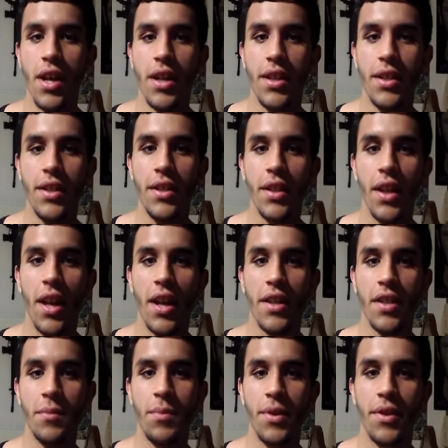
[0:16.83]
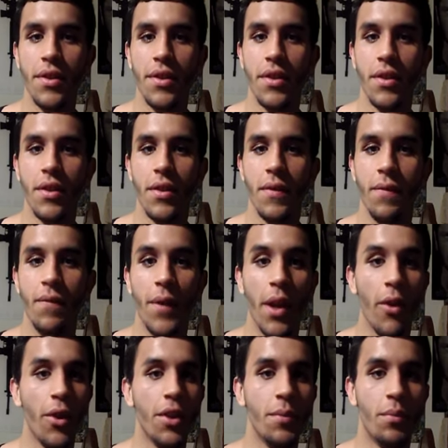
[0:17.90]
He has been
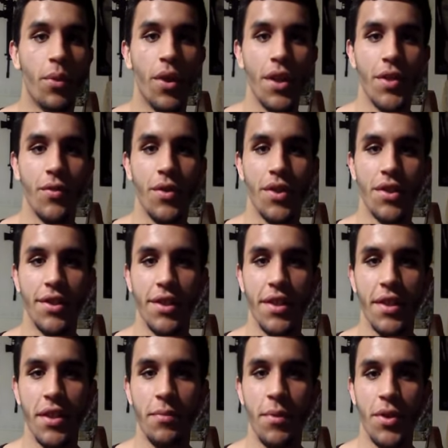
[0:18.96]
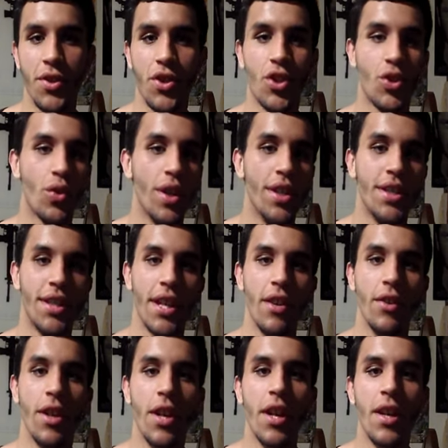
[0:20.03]
very depressed recently. He's been stressed out.